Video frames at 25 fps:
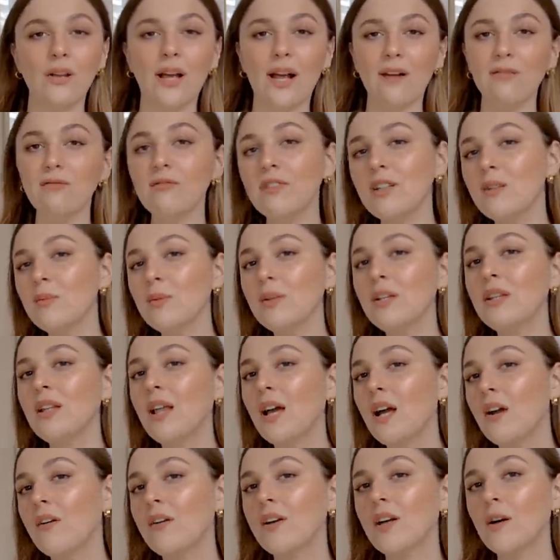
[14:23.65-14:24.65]
I haven't really been
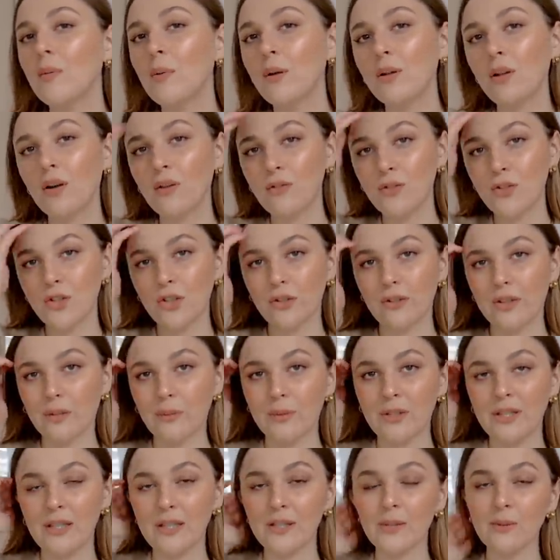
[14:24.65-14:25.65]
layering up a lot of jewelry
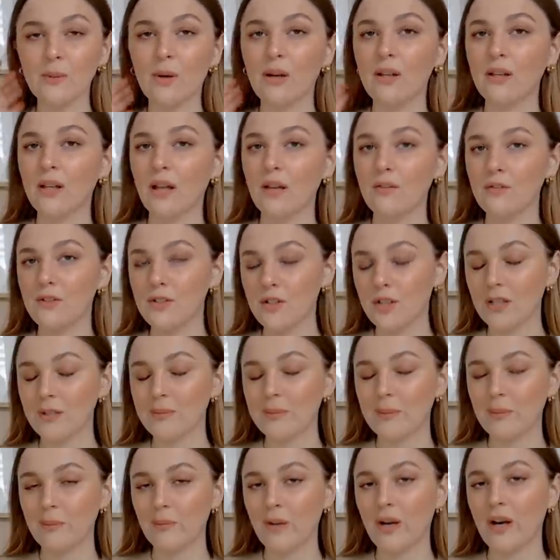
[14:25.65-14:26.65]
with this one. I've
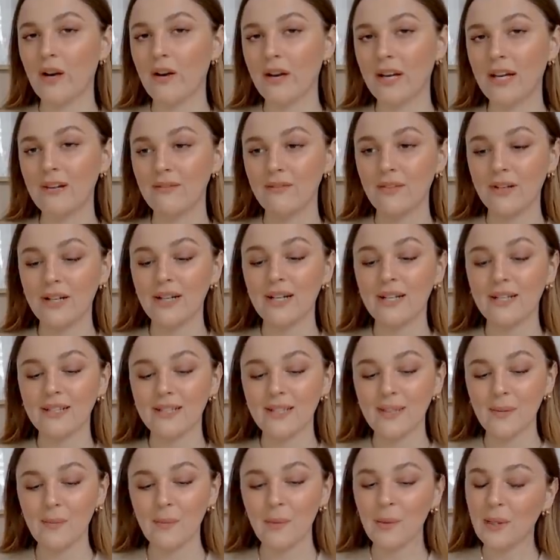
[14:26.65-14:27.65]
just been wearing it very
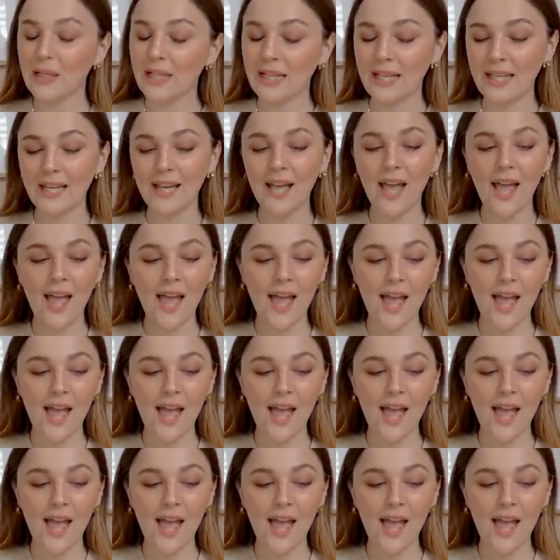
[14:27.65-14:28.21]
simply.